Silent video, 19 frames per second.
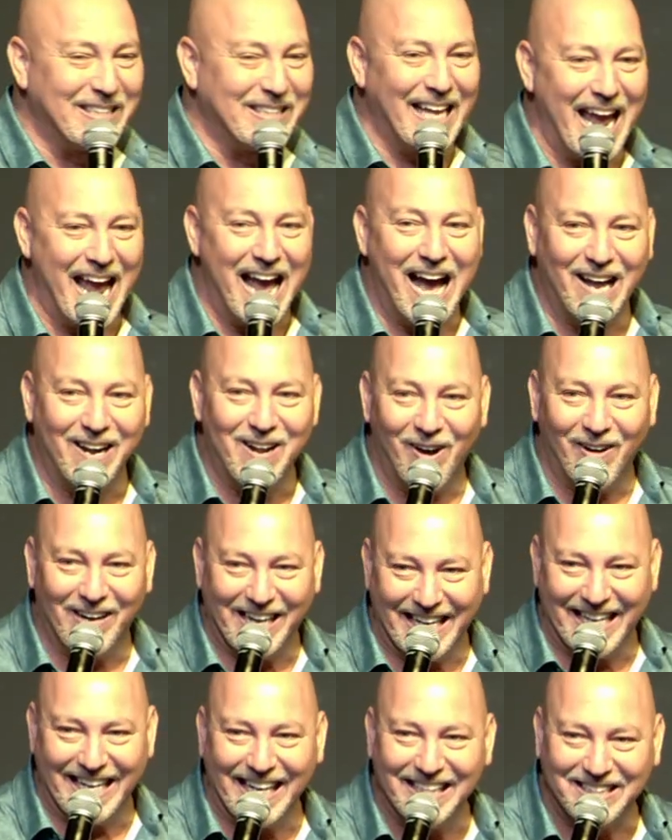town on
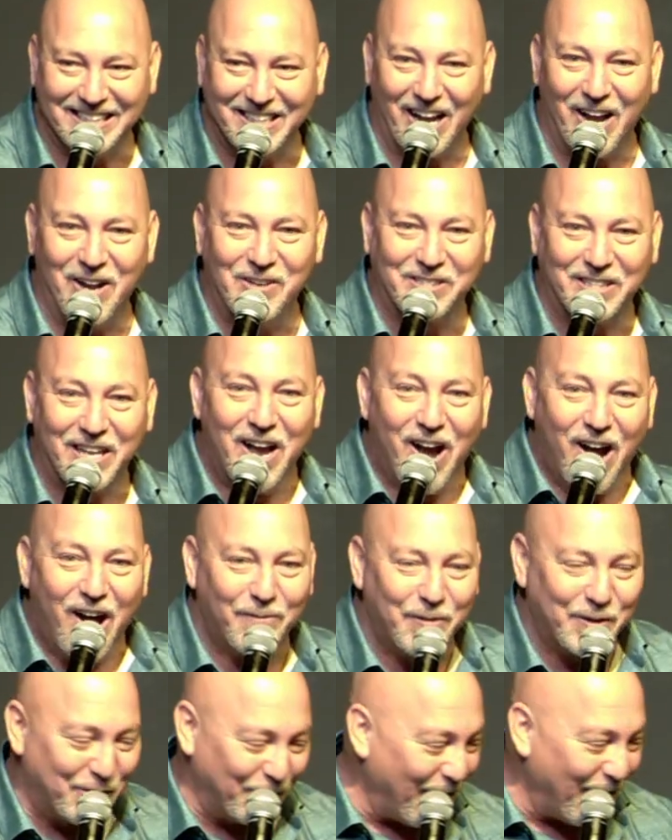the east coast
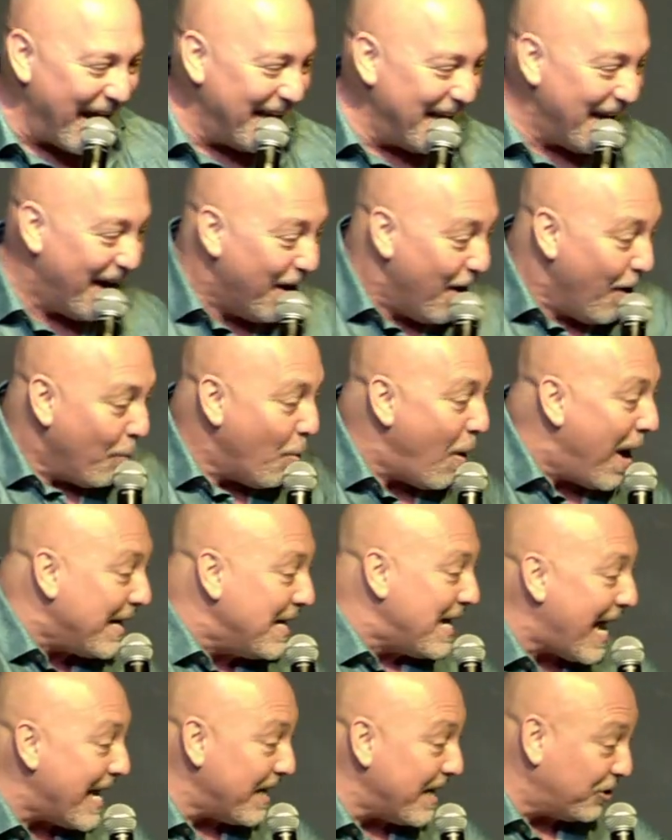of Australia. One
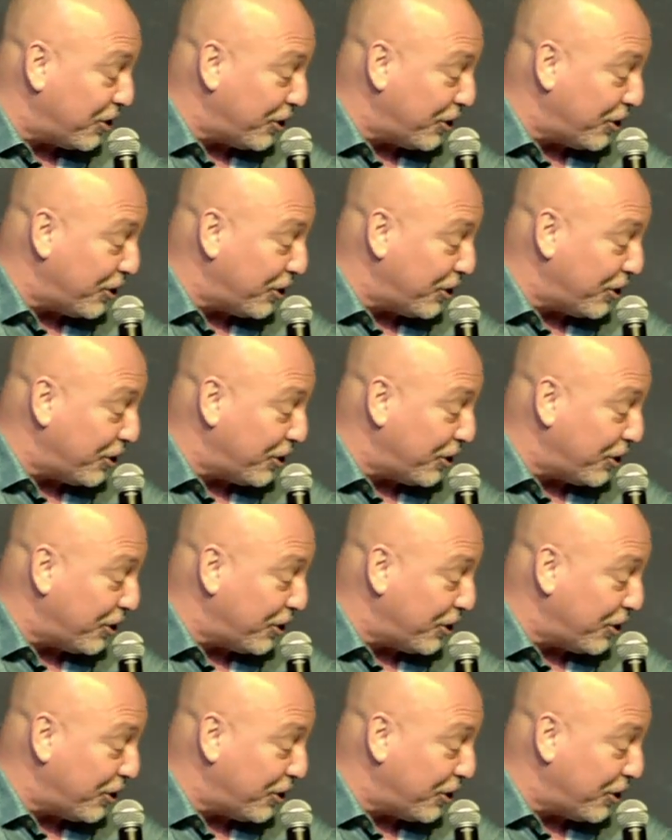day at